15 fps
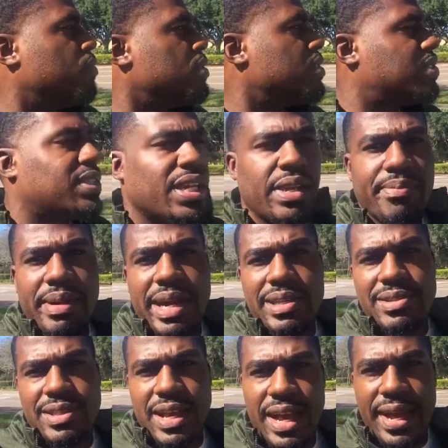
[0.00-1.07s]
see my
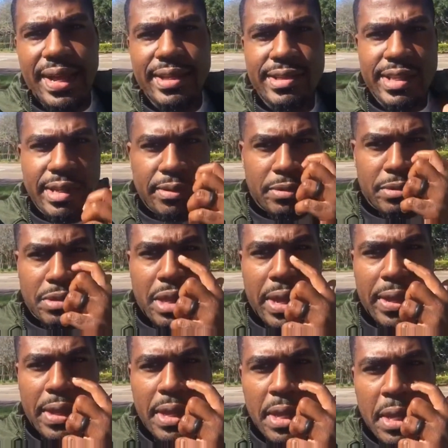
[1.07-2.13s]
signs and it was like
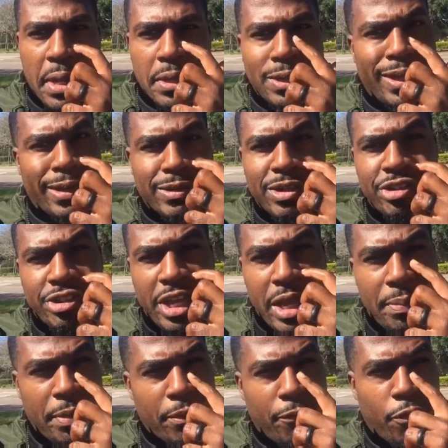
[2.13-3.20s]
they'll just keep
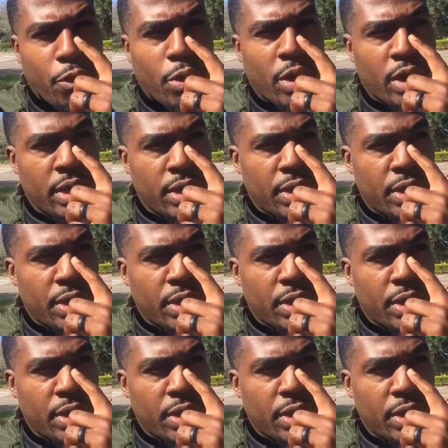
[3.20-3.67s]
it for,